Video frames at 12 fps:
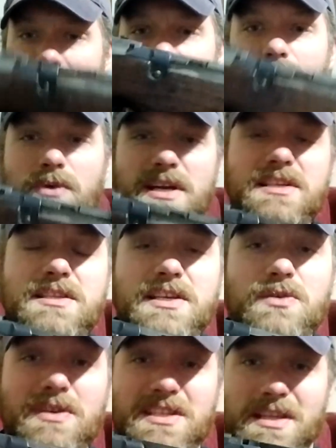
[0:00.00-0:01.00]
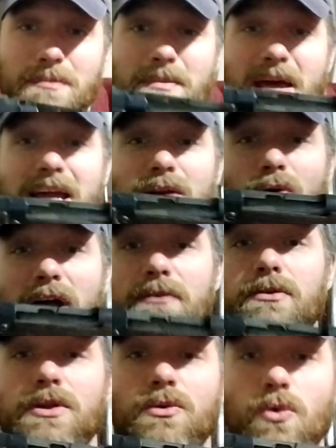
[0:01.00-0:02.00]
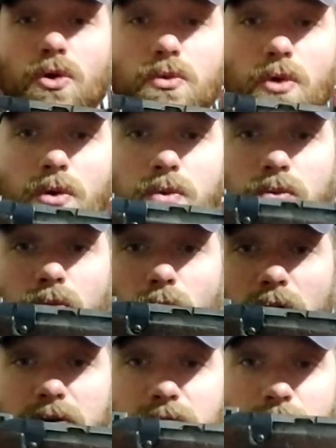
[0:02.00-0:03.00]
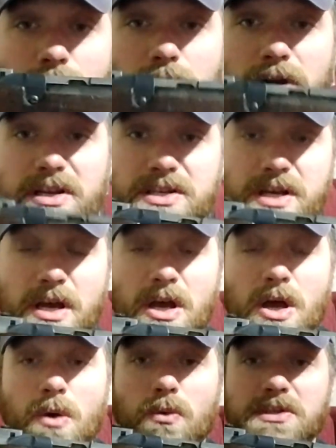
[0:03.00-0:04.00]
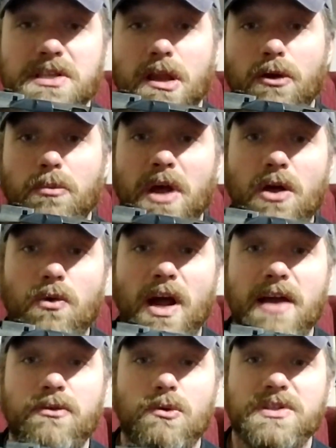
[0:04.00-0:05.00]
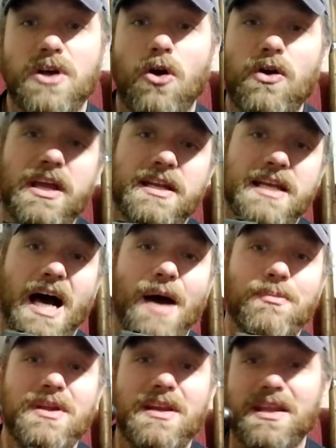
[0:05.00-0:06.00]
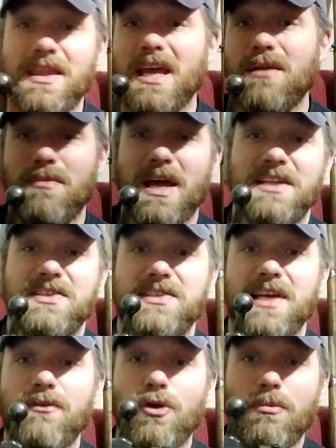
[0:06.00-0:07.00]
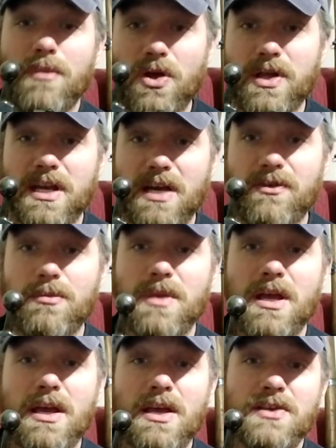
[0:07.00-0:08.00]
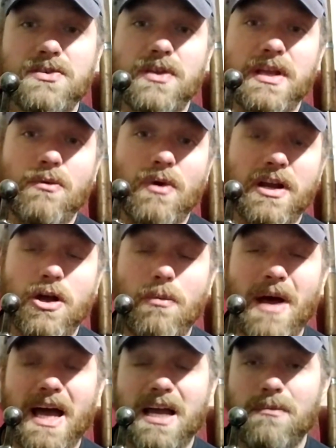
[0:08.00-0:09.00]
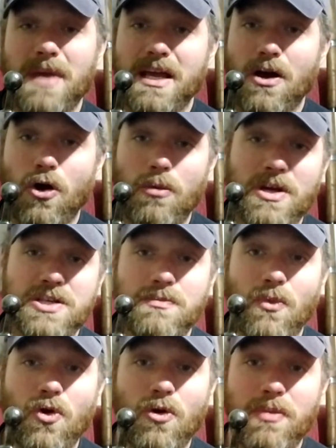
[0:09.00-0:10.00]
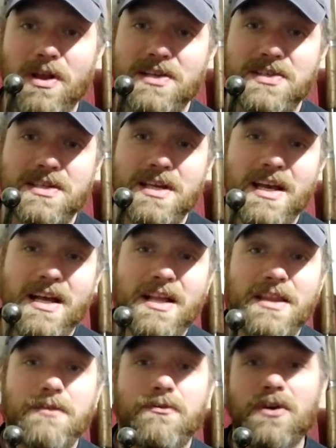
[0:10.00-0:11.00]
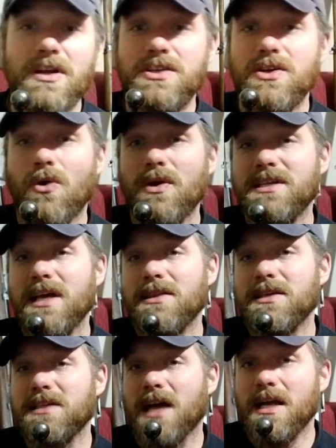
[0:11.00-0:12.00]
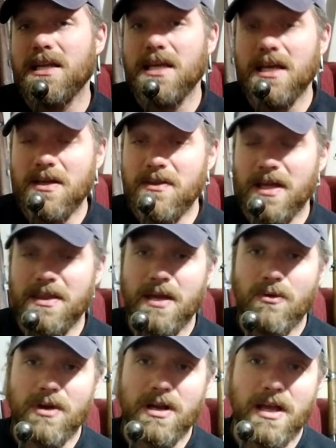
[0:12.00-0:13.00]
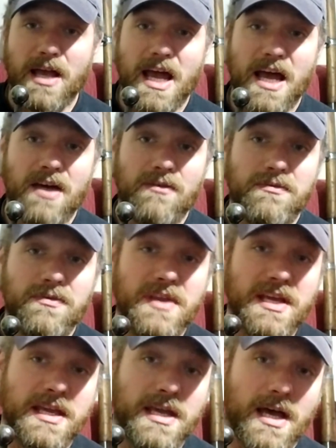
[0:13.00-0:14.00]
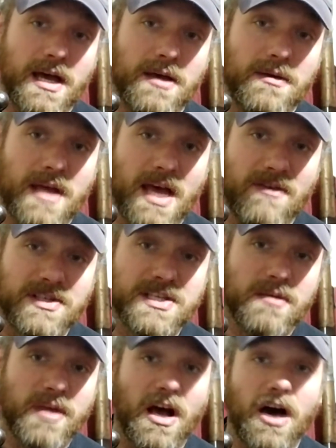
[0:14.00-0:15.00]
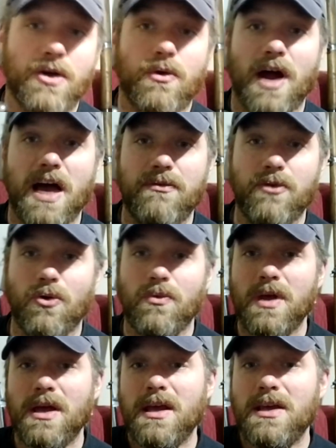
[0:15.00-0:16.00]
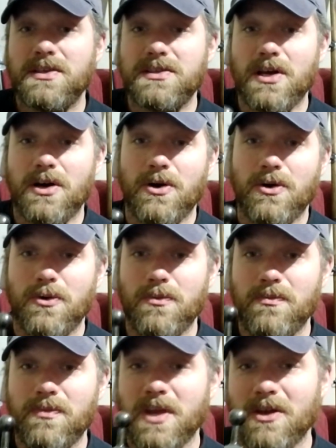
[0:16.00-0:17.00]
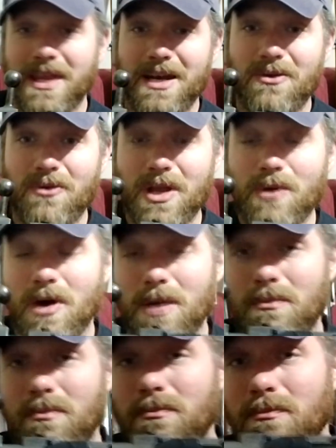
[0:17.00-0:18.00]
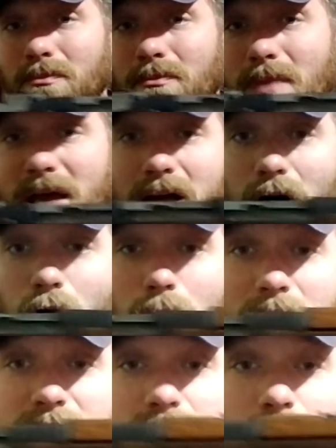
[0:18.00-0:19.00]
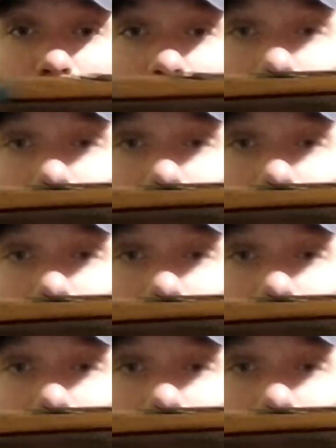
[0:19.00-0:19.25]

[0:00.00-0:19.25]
The reason this wasn't the main rifle in World War I for the French was the Lebel rifle was already adopted, and they'd made several million of them, so they didn't want to go back and make a whole bunch more. Plus, the French always had this idea that they were going to have a semi-auto rifle, so they didn't really want to make a whole bunch more